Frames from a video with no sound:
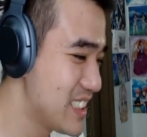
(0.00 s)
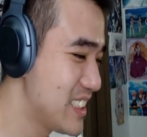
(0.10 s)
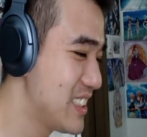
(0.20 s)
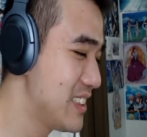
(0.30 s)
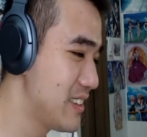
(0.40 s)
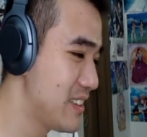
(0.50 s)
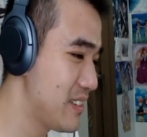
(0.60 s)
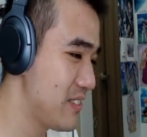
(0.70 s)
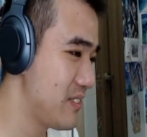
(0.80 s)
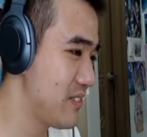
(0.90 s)

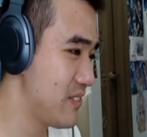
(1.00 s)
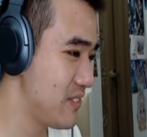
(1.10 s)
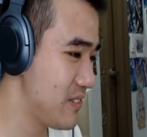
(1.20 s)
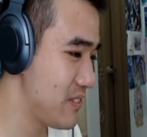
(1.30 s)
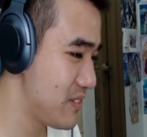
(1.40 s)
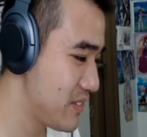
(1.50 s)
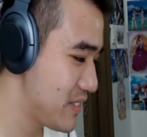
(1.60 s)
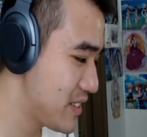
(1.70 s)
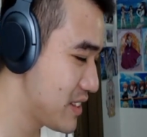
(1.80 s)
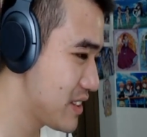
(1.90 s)

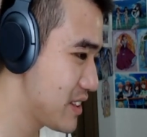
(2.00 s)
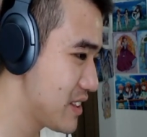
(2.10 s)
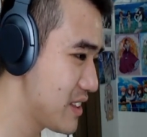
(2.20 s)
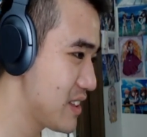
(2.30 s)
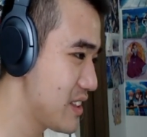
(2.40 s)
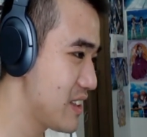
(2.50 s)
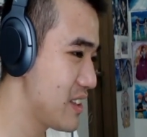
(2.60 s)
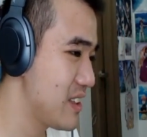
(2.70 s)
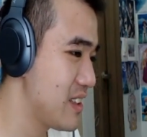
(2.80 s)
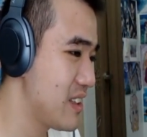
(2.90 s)

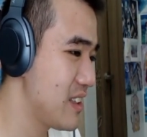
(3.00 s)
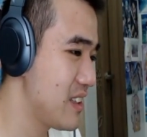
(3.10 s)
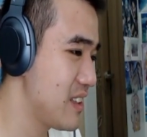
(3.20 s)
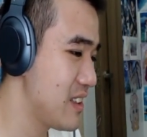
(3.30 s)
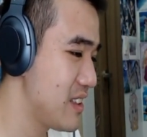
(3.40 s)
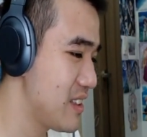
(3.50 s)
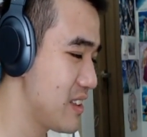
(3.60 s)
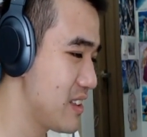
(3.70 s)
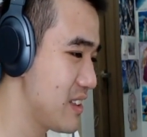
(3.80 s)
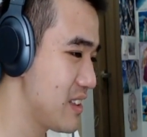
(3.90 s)

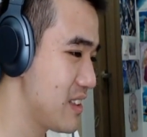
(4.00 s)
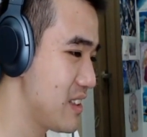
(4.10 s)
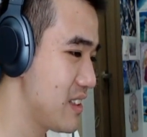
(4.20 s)
No one is speaking in this clip.